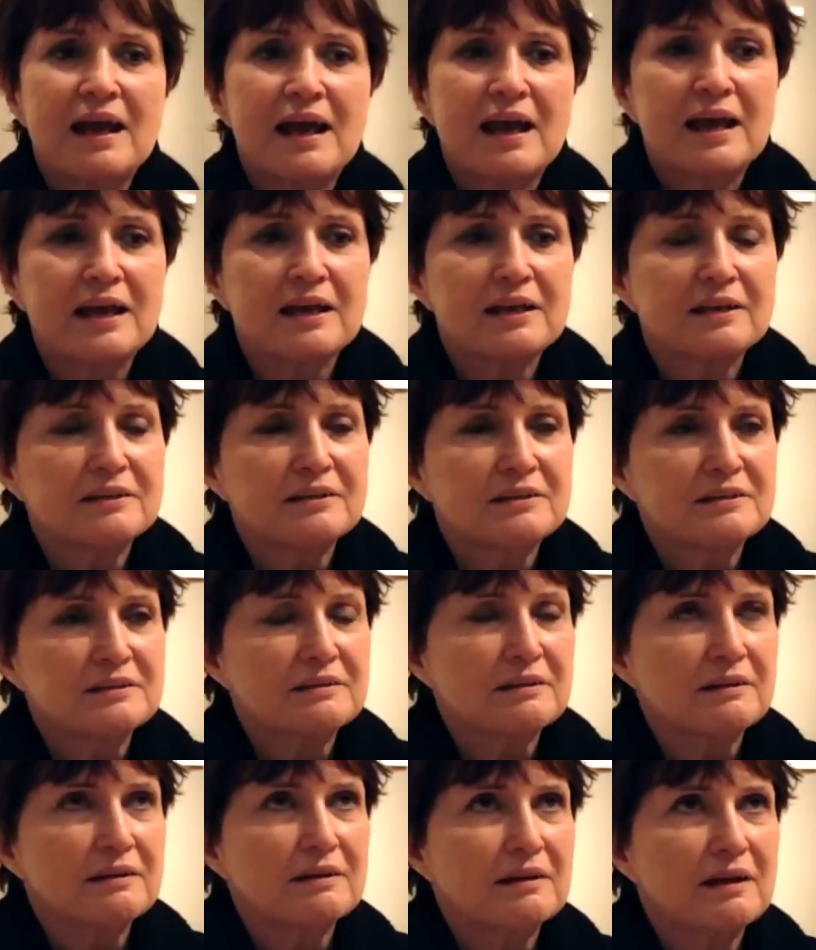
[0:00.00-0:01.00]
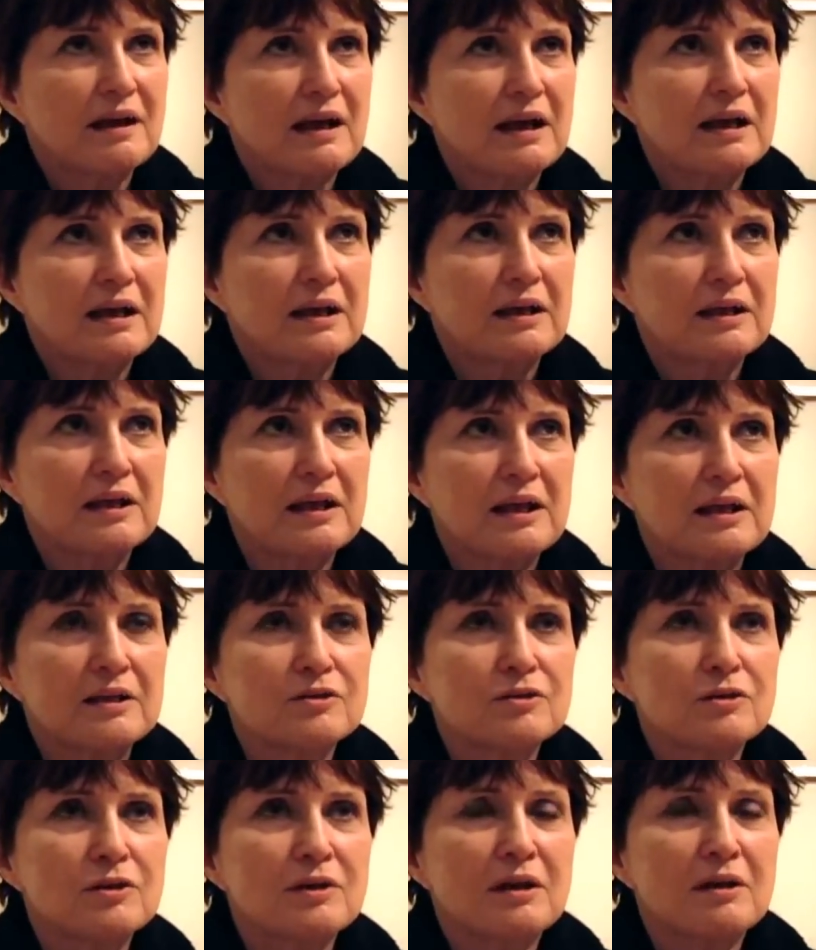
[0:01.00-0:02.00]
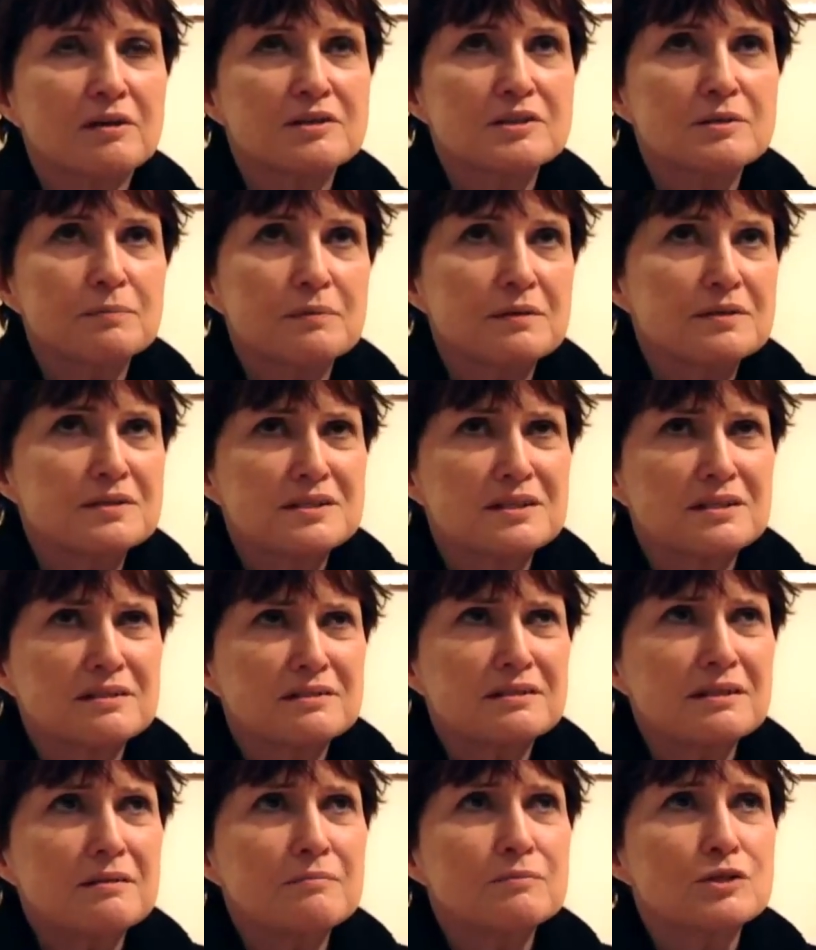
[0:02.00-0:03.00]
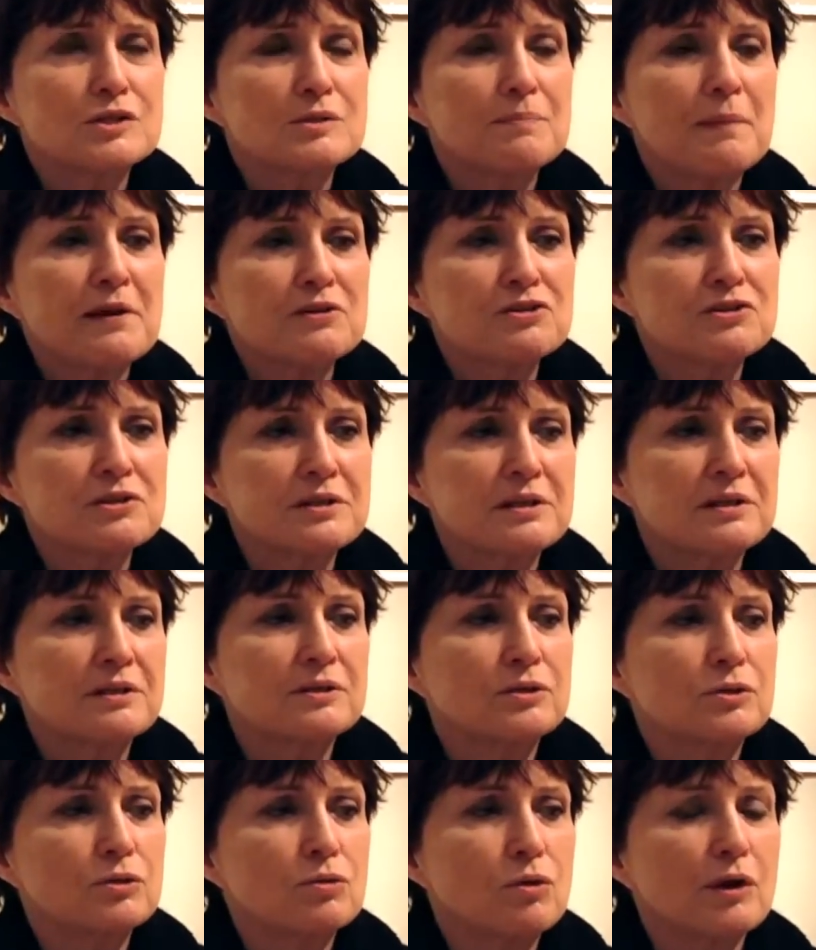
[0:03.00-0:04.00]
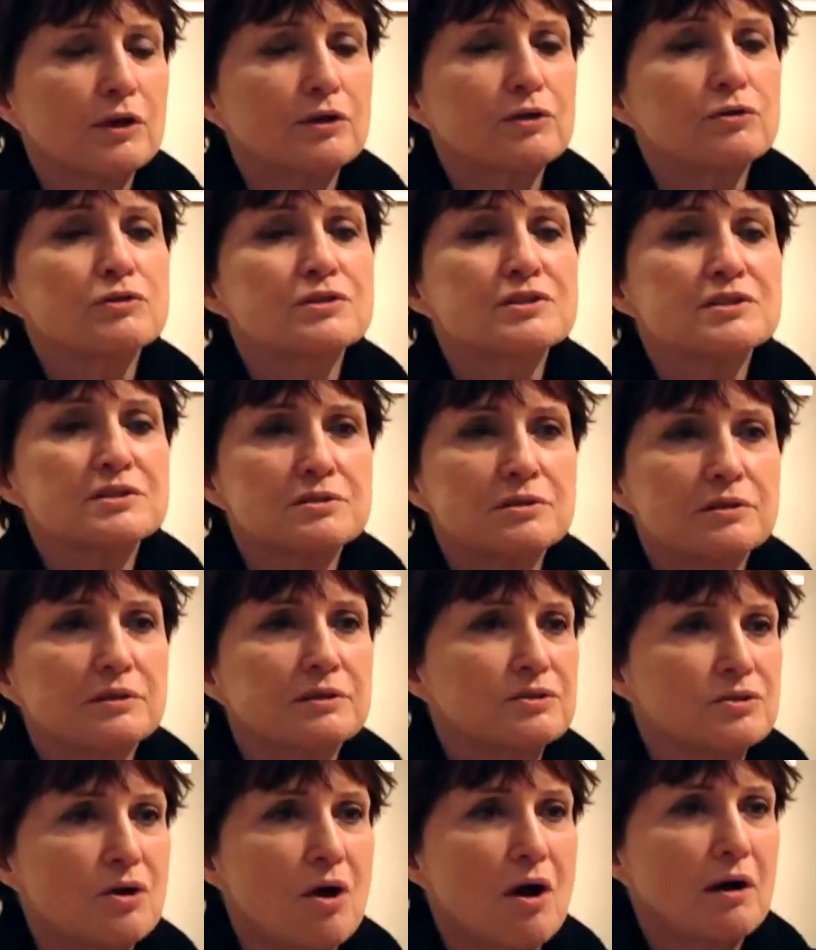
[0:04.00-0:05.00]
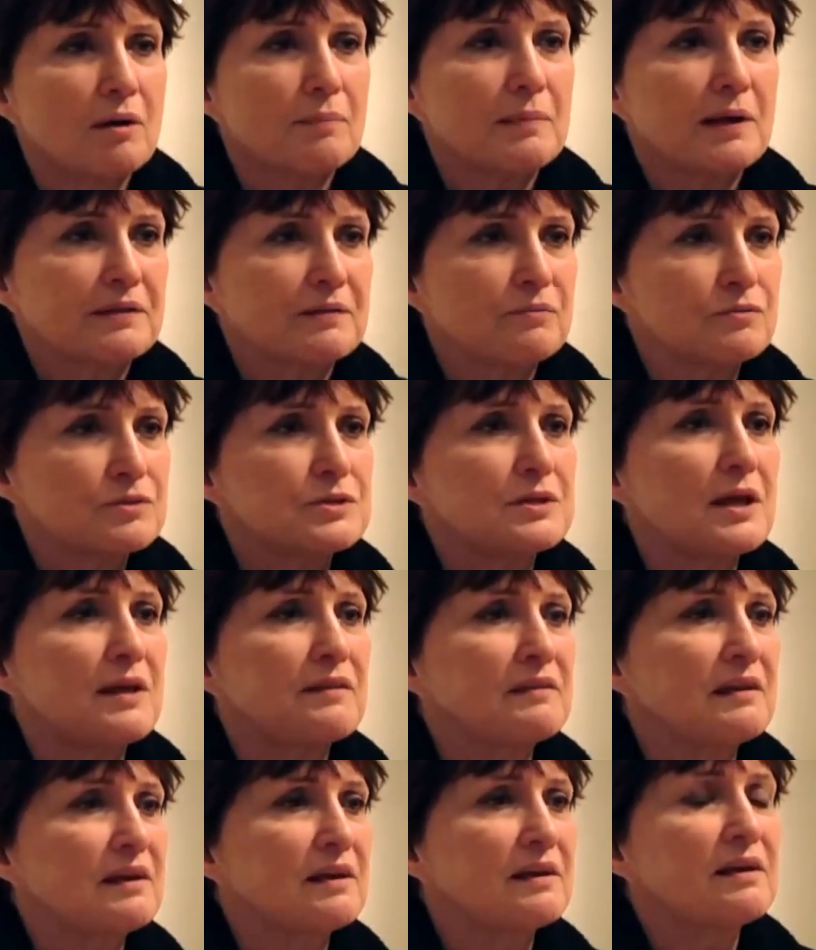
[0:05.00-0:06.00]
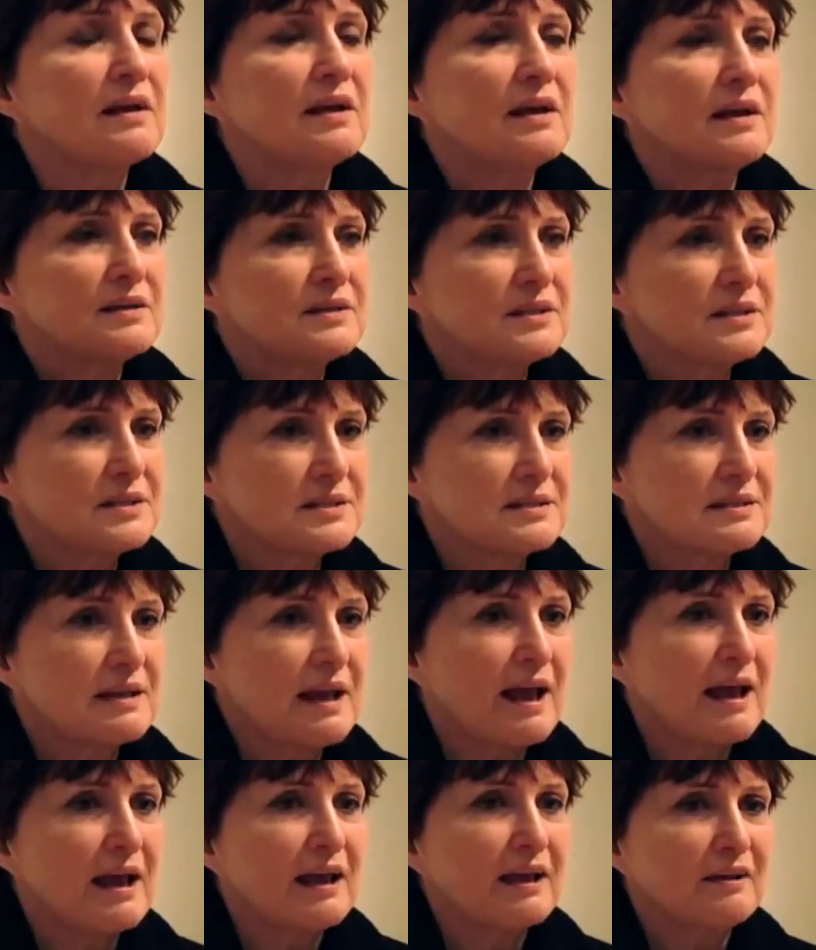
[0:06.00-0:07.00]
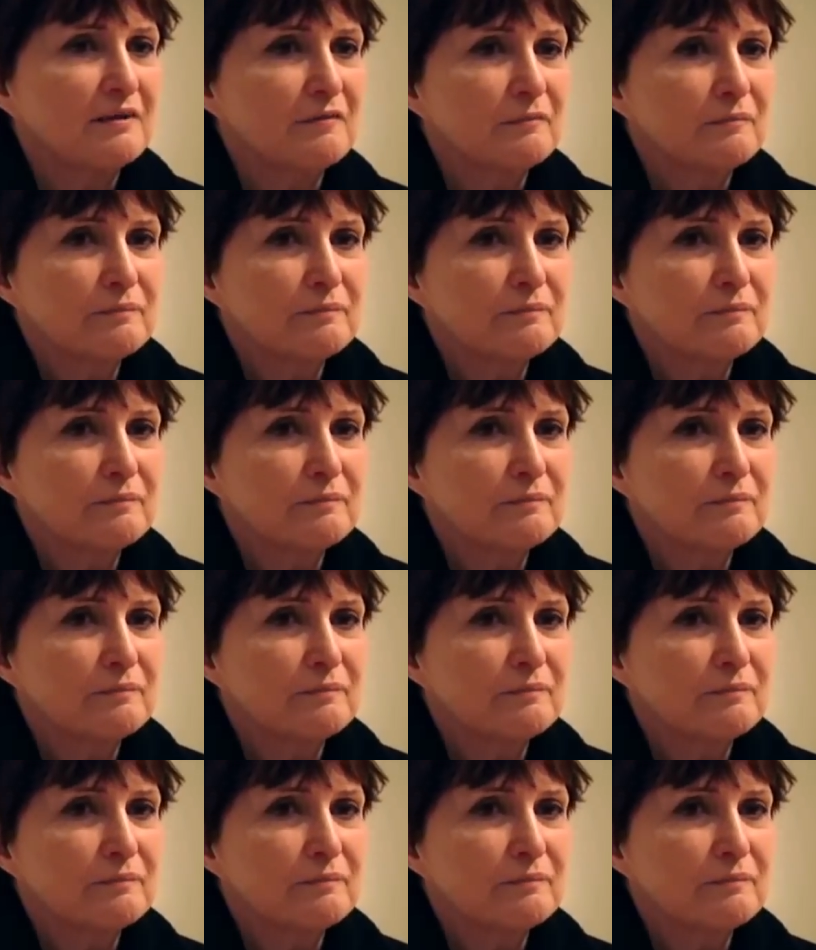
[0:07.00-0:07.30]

And in it seemed especially in New York, we just couldn't talk about it. There was nothing to say.